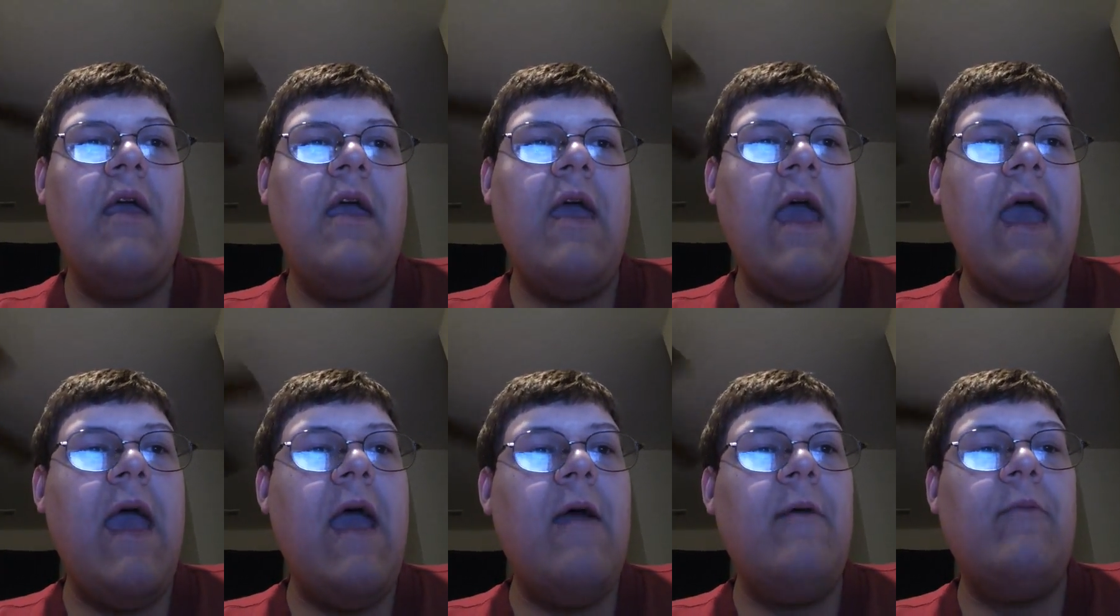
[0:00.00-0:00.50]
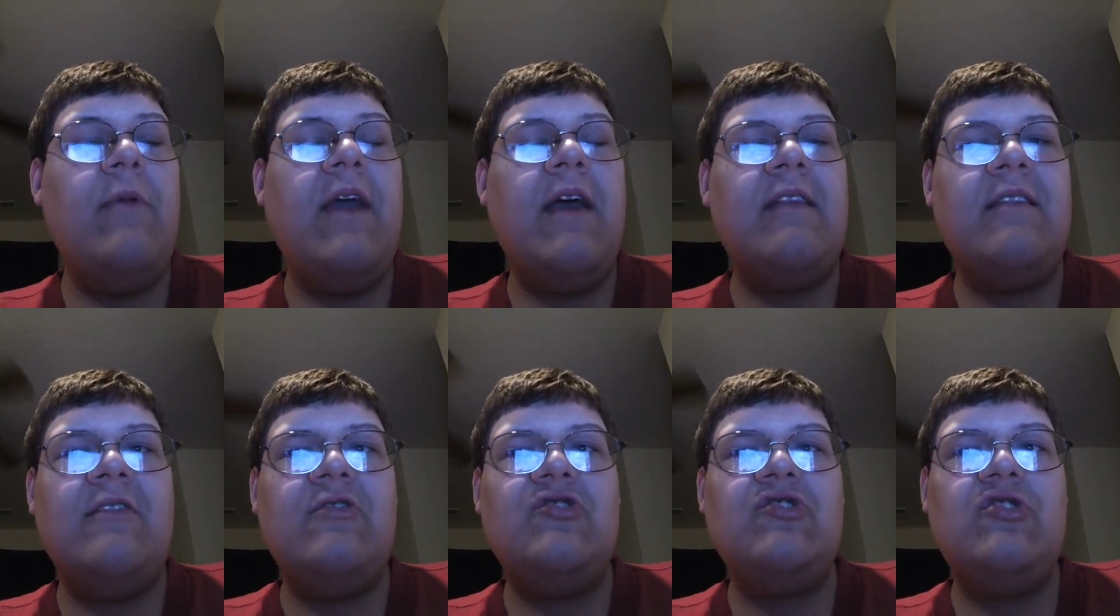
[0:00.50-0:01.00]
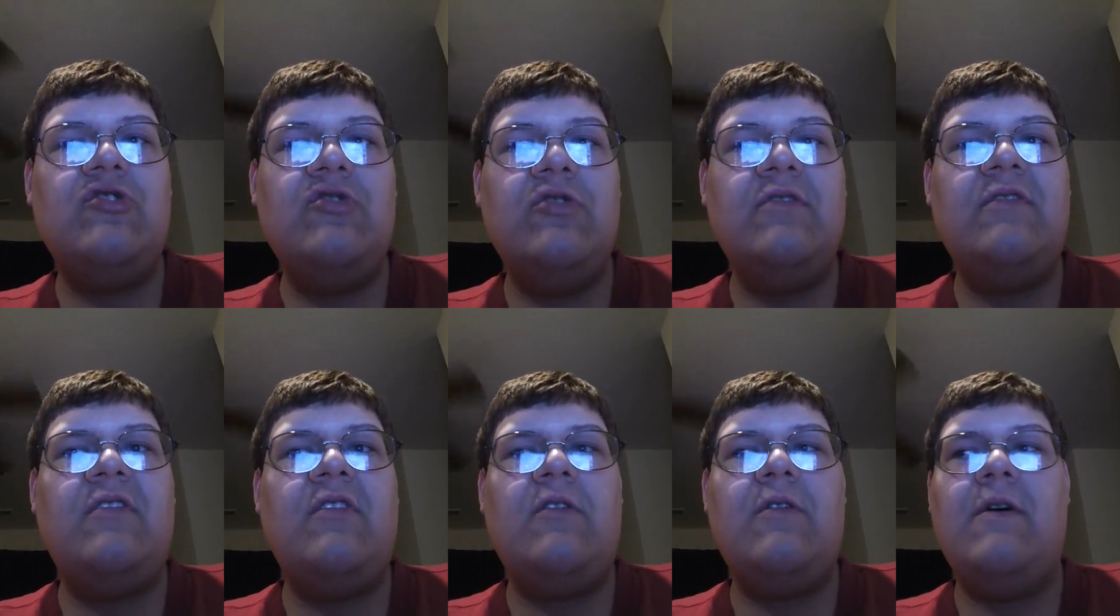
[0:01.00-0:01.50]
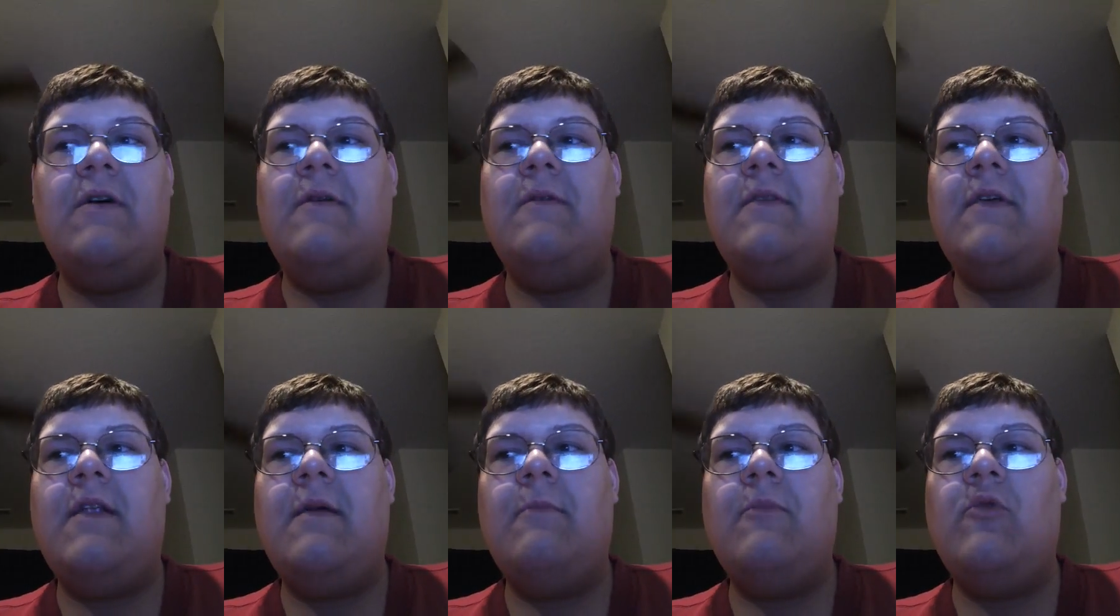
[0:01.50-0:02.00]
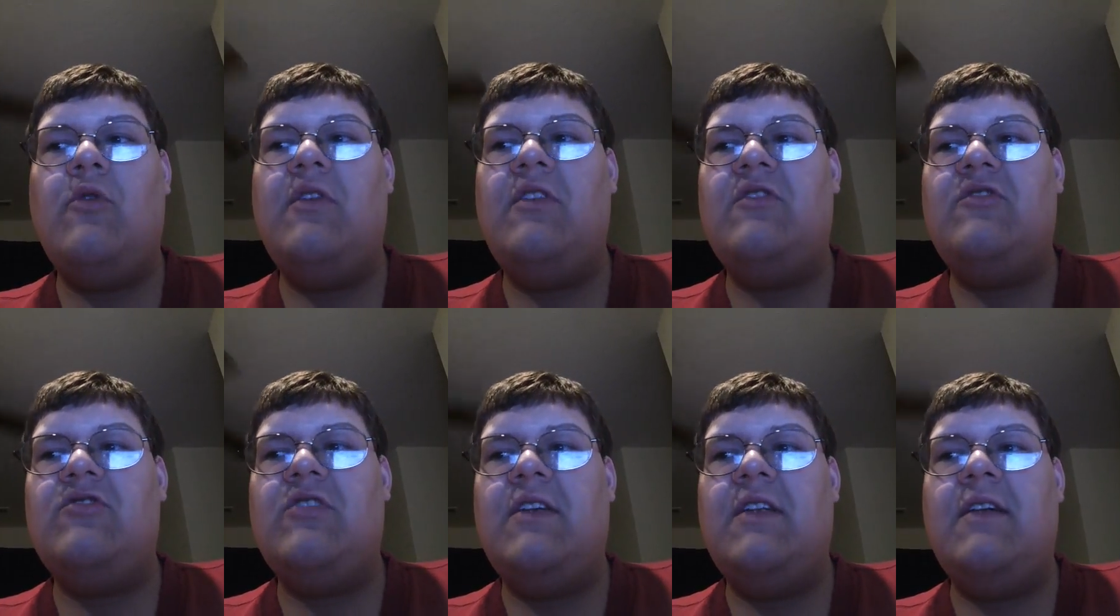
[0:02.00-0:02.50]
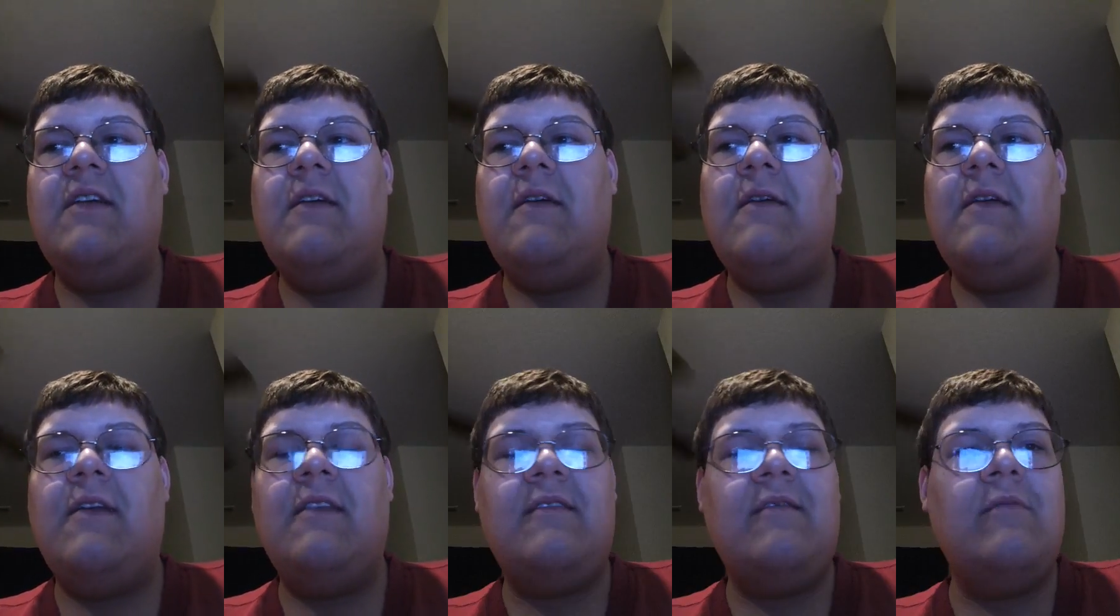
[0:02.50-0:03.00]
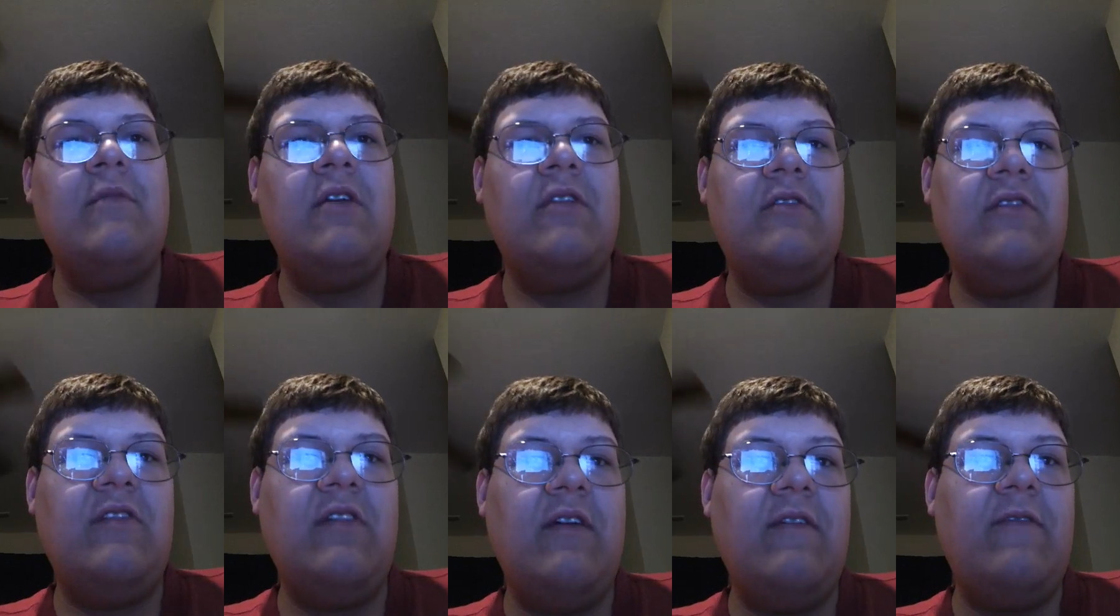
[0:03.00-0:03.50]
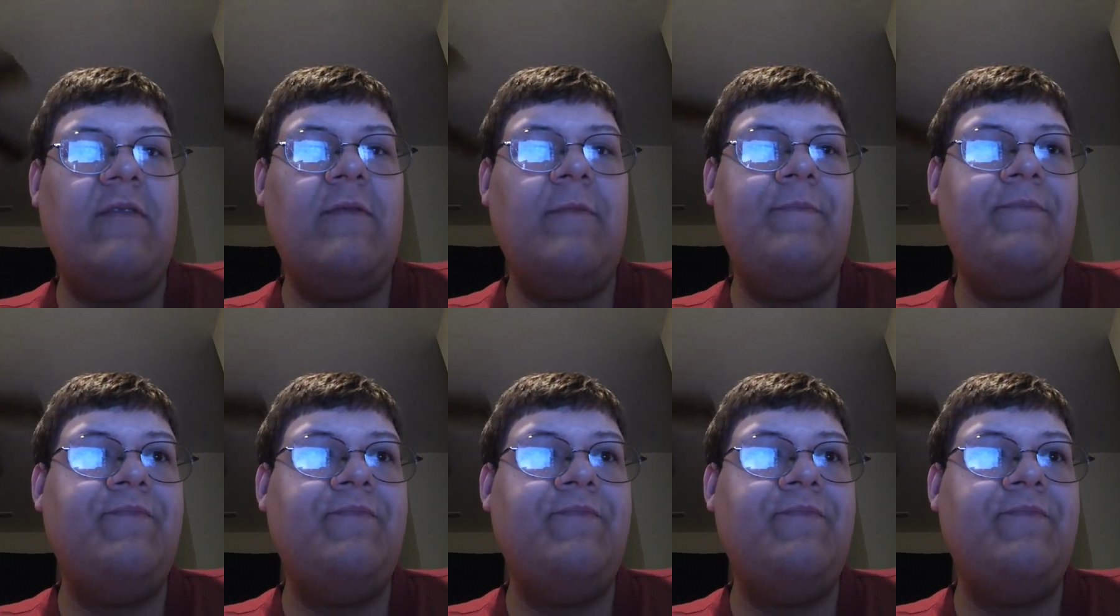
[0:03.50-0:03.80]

And we got such a good turnout that I'm going to try to get some other stuff